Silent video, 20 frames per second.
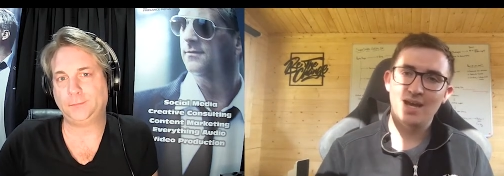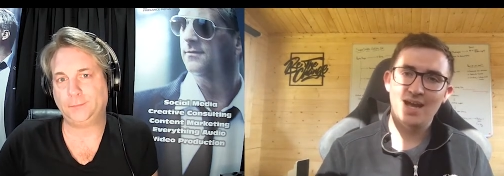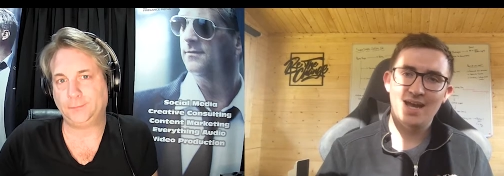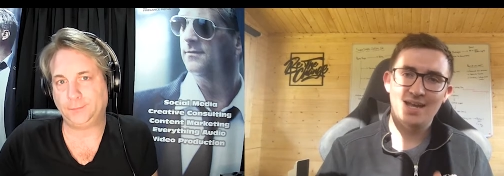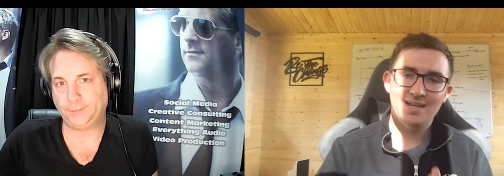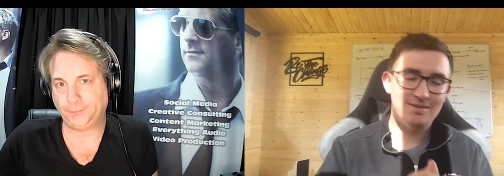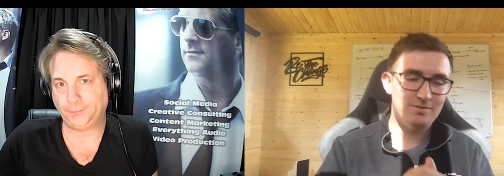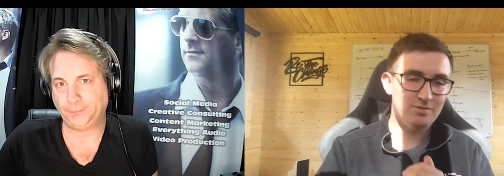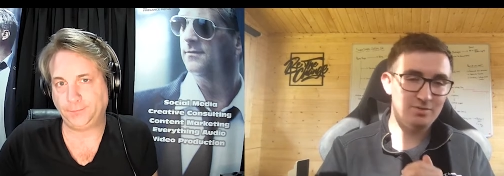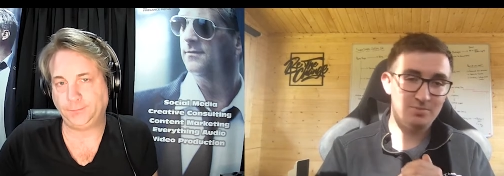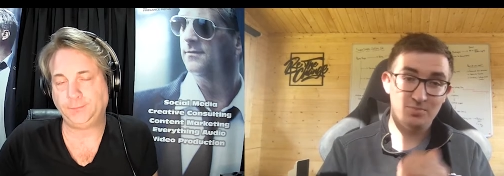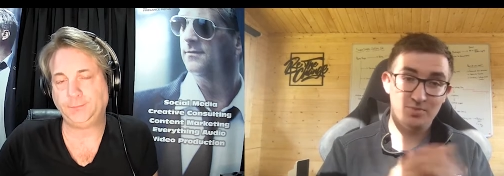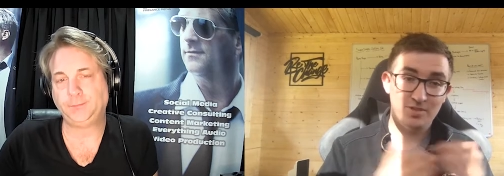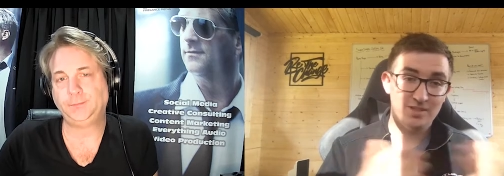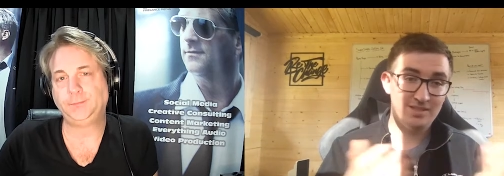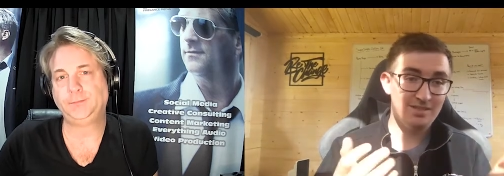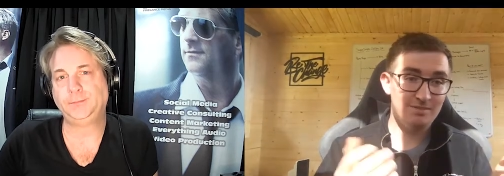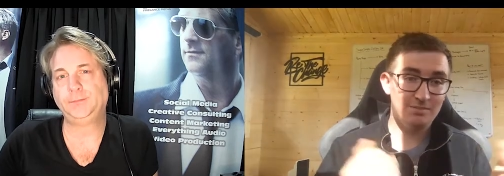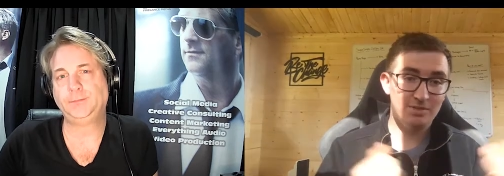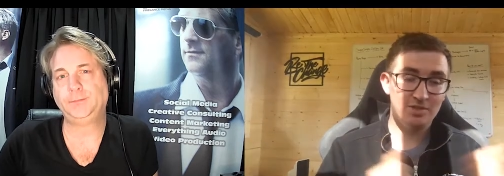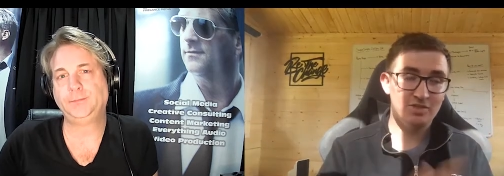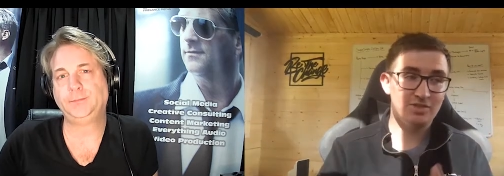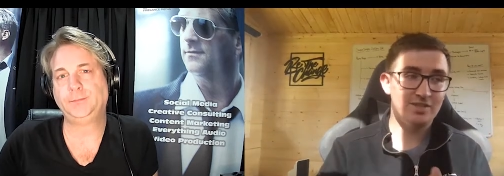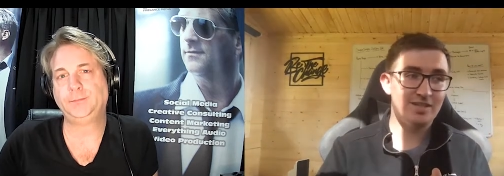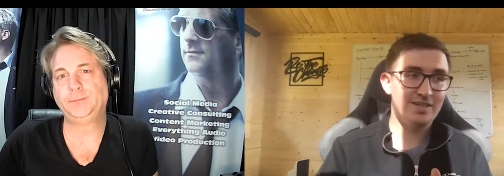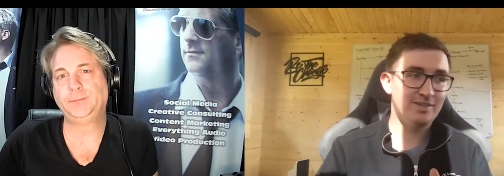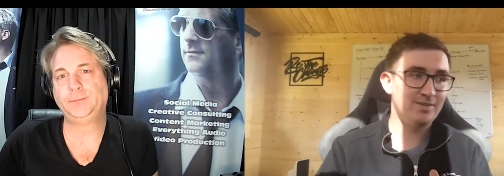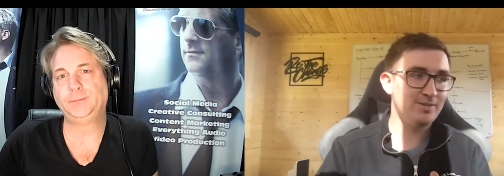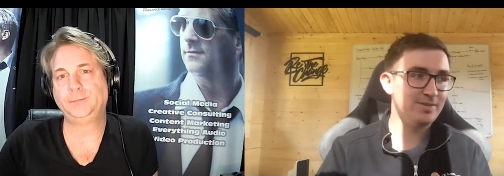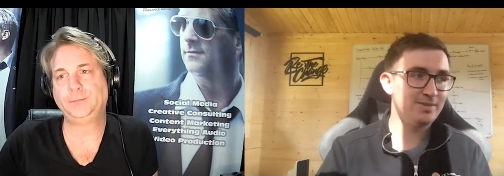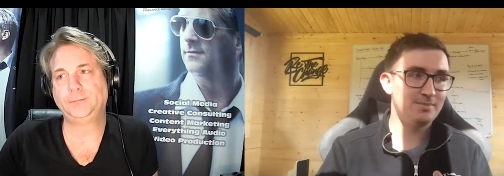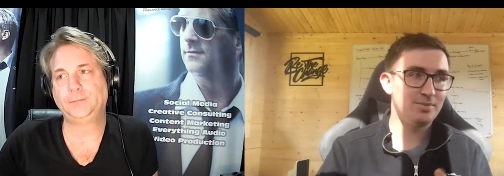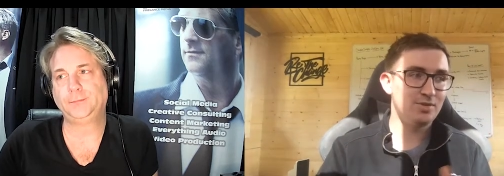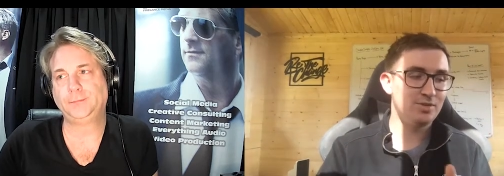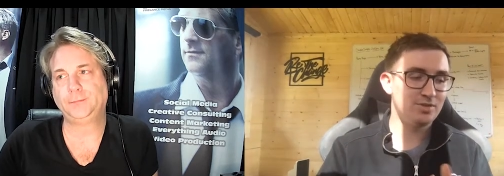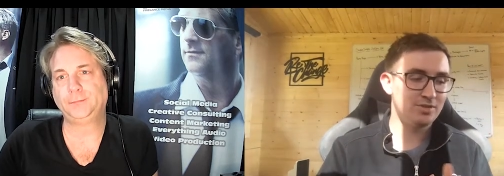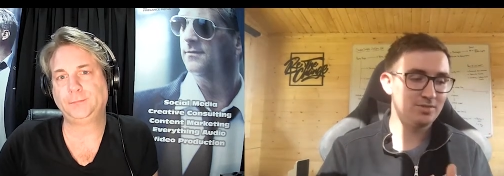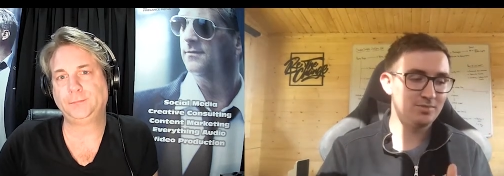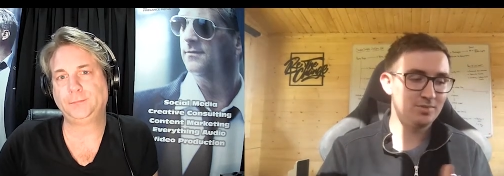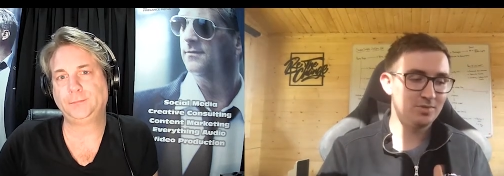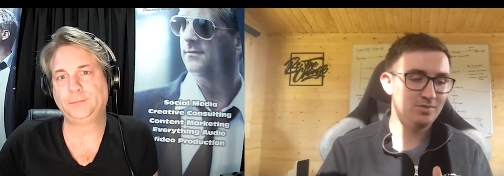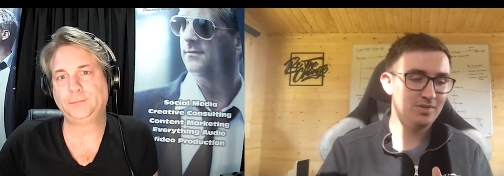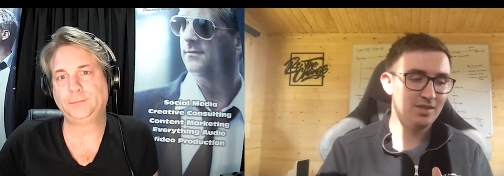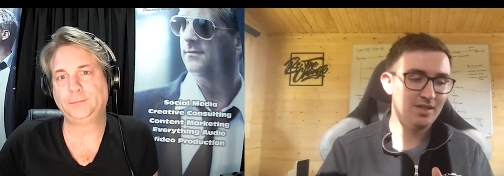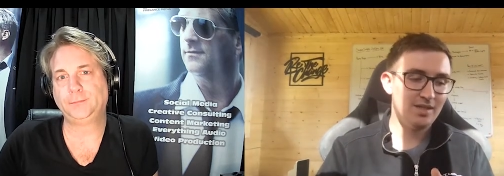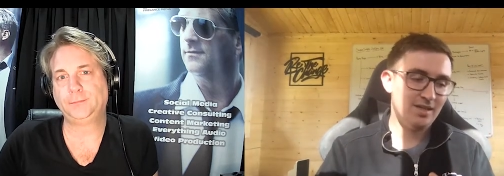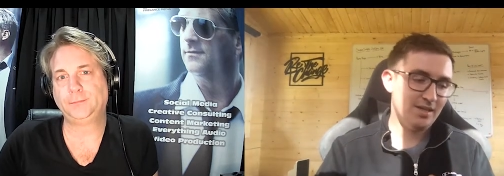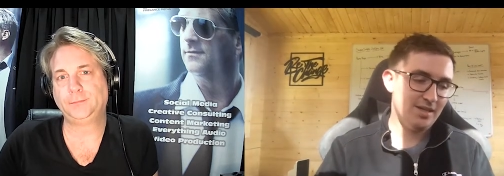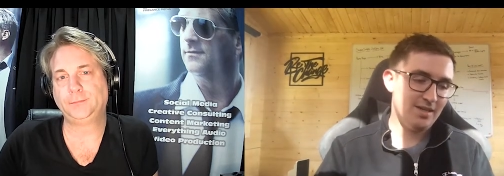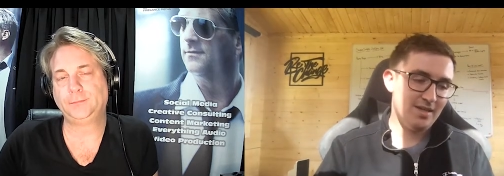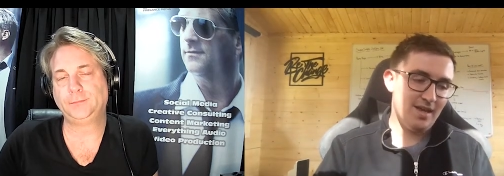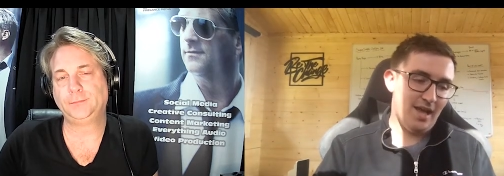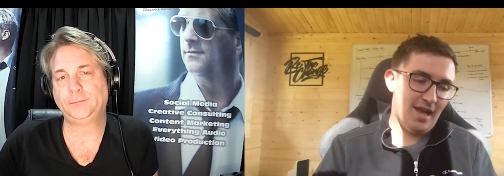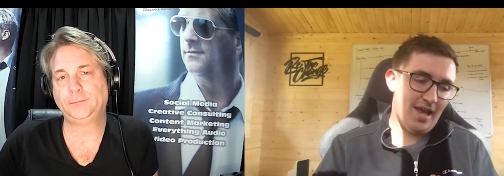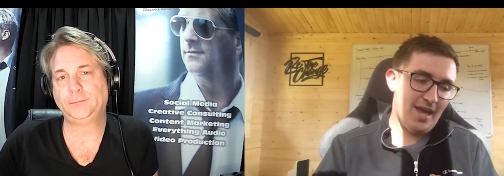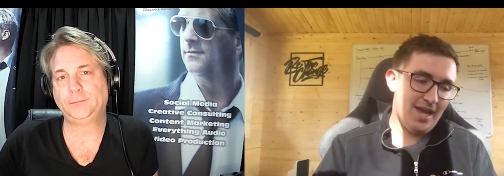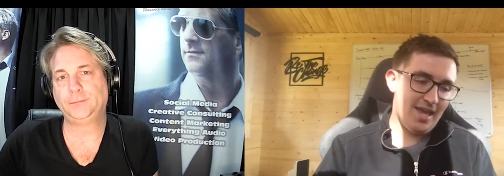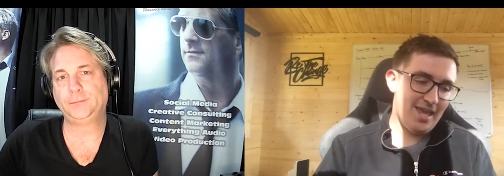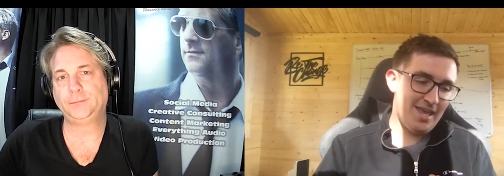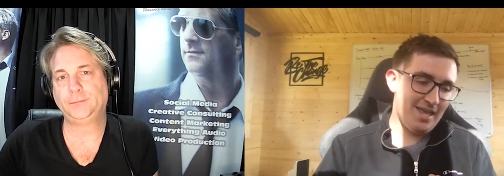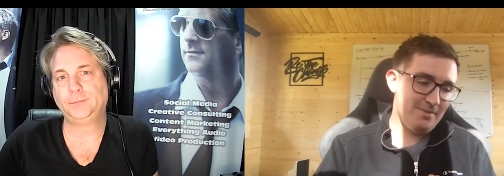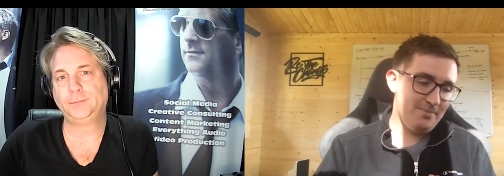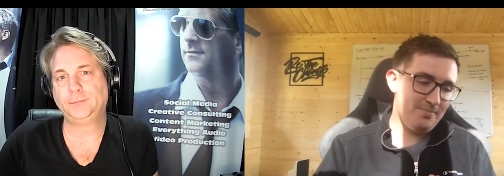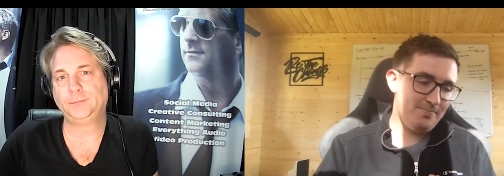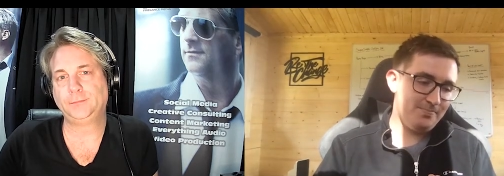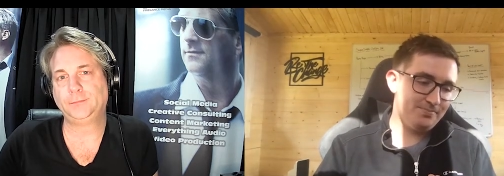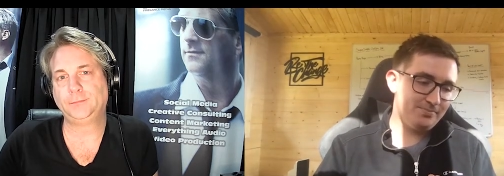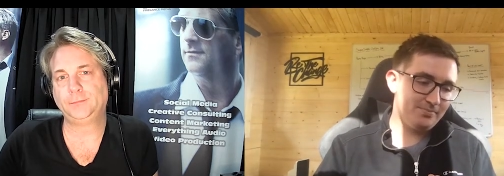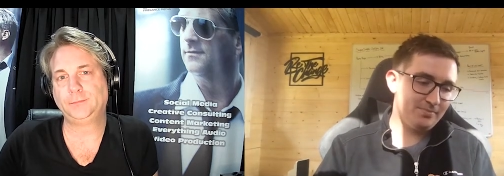Speaker 1: And mm-hmm. it mm. was pretty much nigh on impossible, um,